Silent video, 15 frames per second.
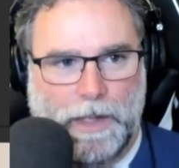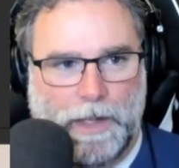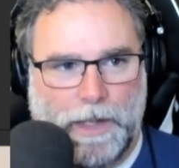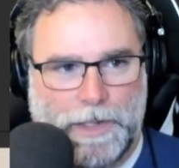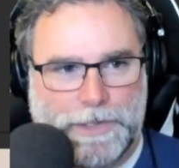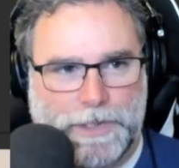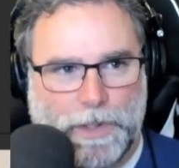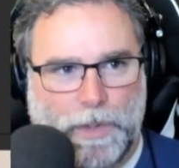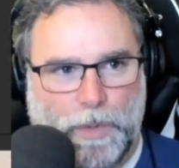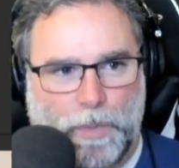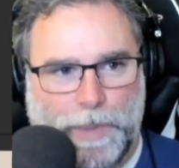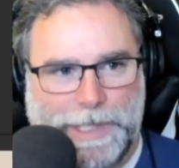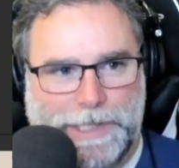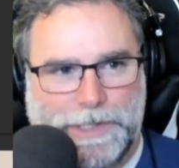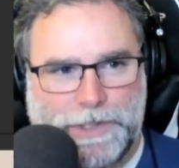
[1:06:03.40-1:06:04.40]
So
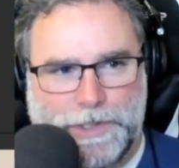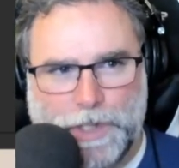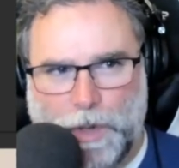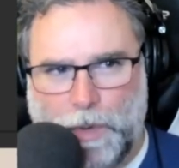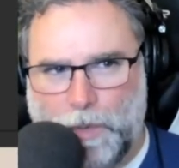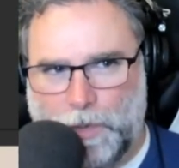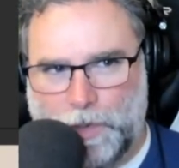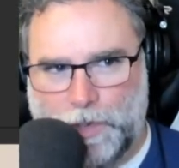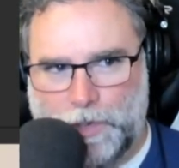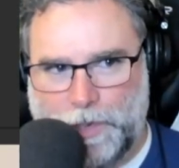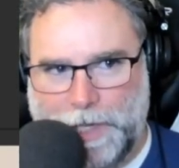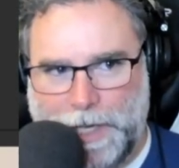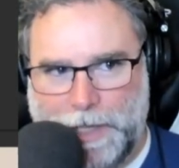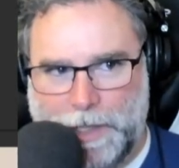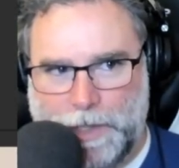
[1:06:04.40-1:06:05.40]
we don't
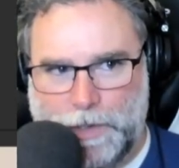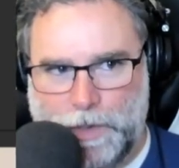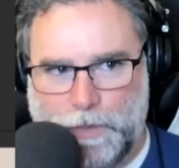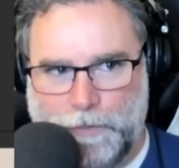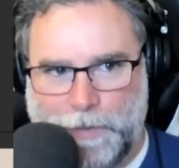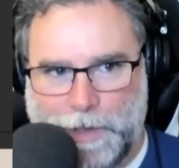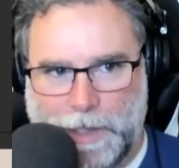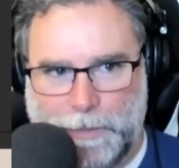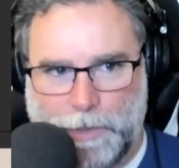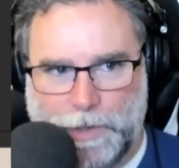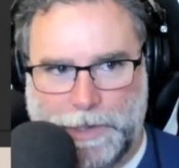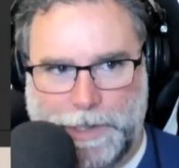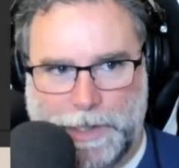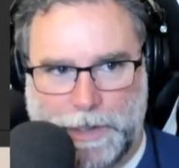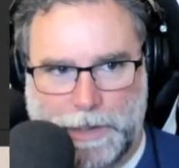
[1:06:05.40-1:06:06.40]
create a new variable
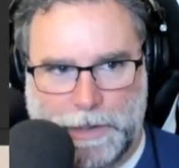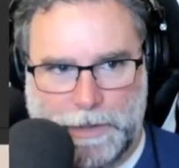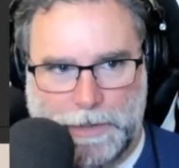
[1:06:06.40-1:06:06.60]
here,